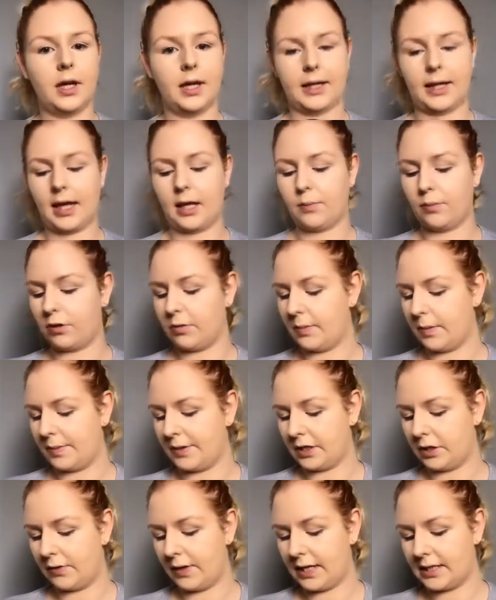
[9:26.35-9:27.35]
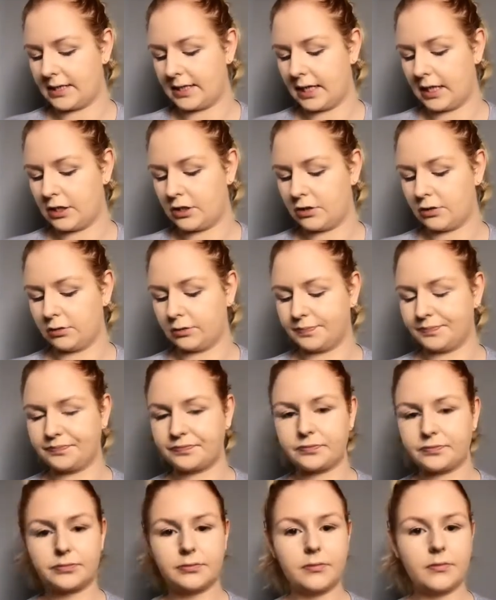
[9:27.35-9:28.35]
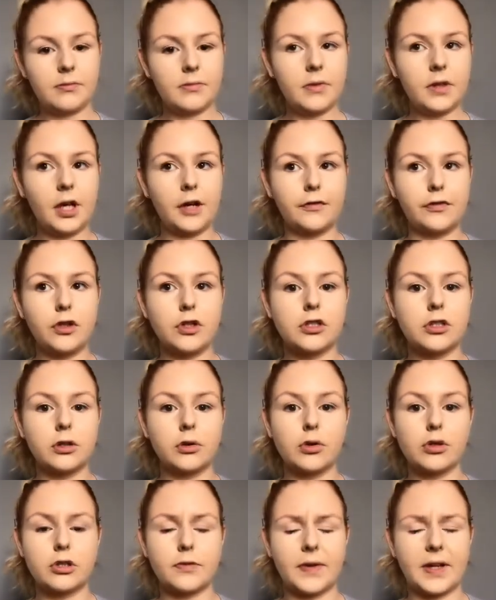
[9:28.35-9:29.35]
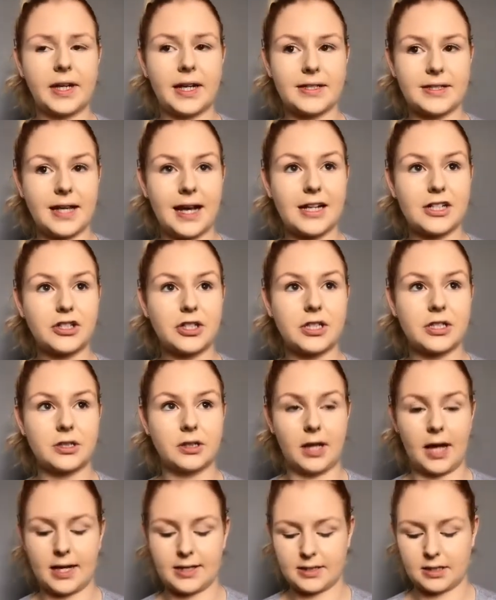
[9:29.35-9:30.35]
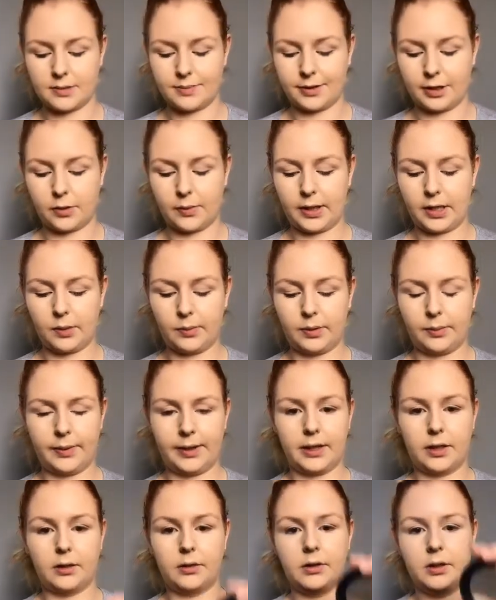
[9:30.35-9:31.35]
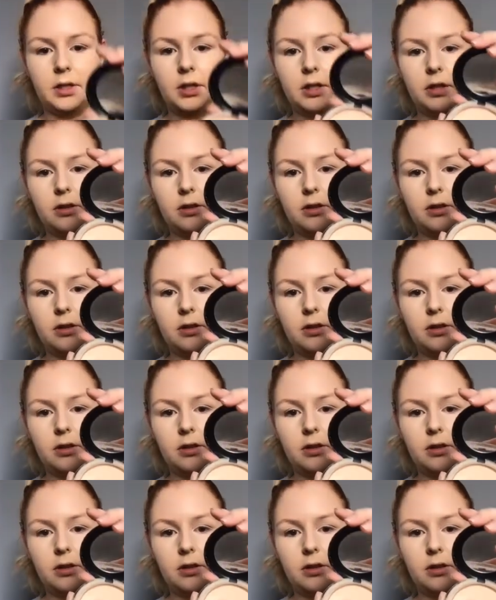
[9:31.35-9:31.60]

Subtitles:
Again, with me being a redhead, so I've used loads of it, and it's actually lasted me quite a wee while.